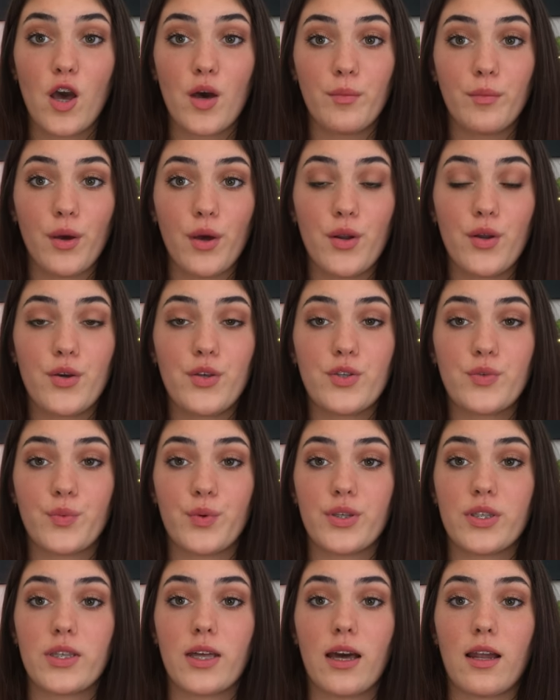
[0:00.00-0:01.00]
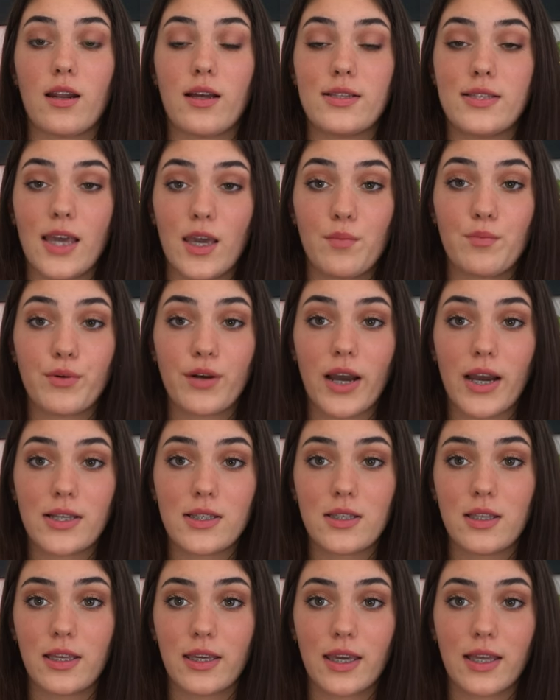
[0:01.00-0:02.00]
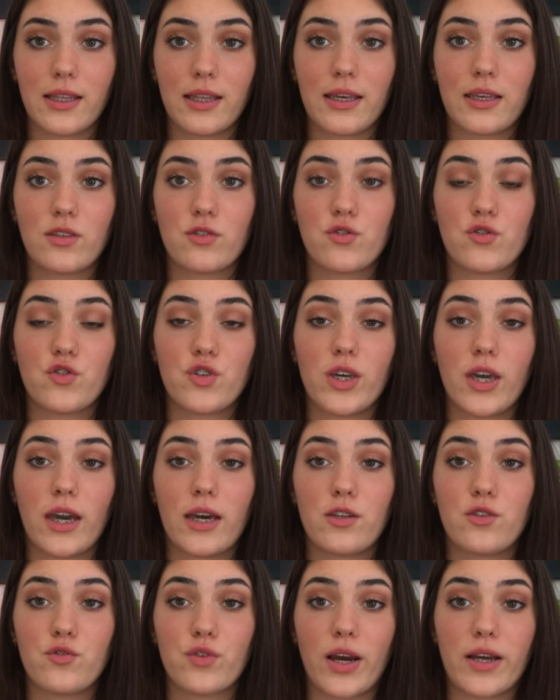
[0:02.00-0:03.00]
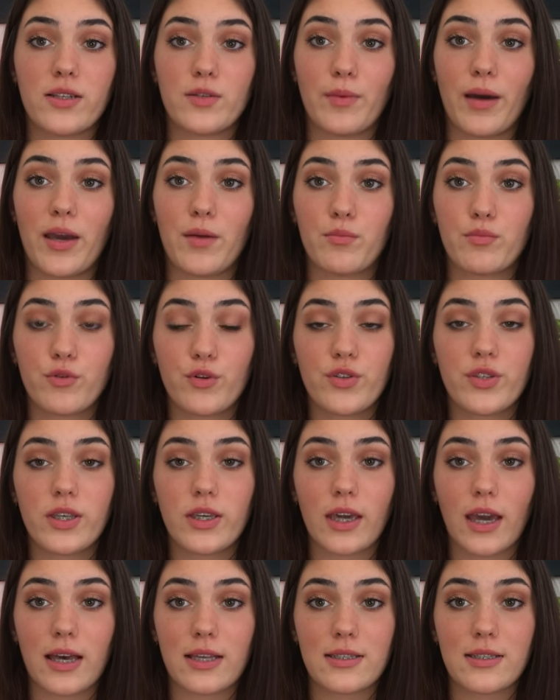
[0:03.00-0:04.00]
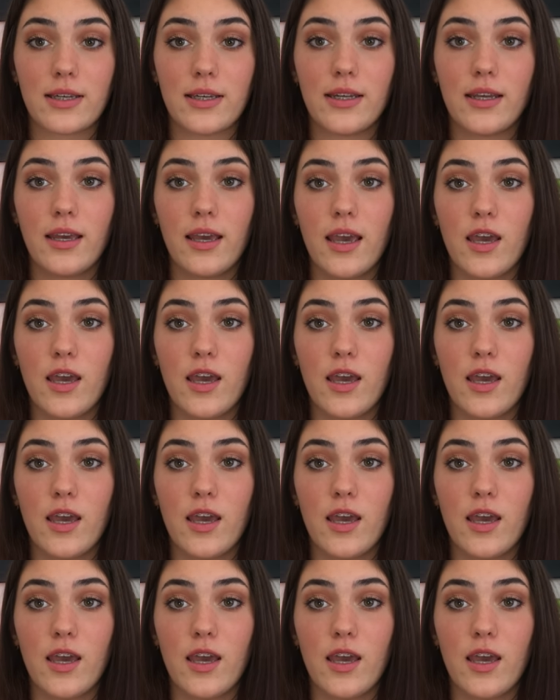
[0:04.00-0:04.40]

murders was that a day prior to the killings she had tried to buy prussic acid